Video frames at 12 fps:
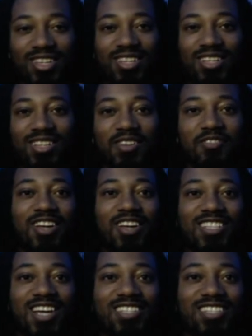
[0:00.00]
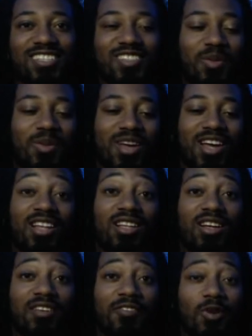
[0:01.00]
look fantastic. So,
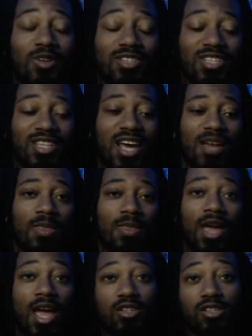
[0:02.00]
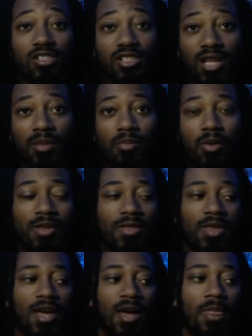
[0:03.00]
looking forward to that. And to
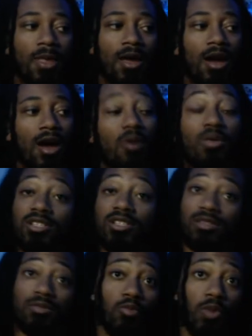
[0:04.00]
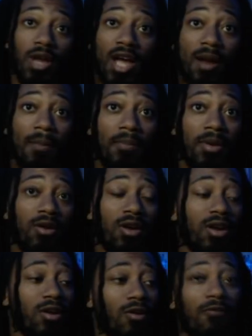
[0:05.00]
celebrate that, we got a beer
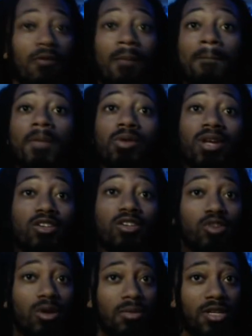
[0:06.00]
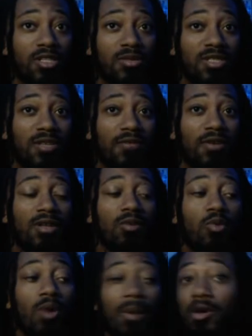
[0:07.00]
here from Munich, Germany, specifically
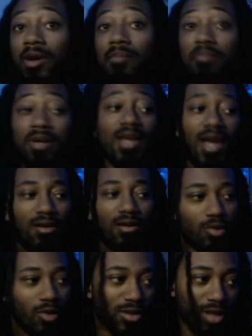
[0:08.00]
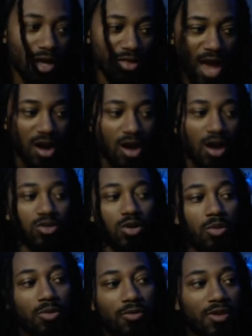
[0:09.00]
where I'm going to be at during that
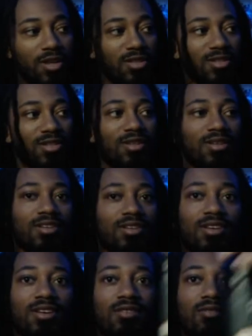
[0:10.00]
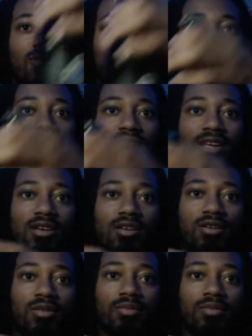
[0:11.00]
Oktoberfest. Right here.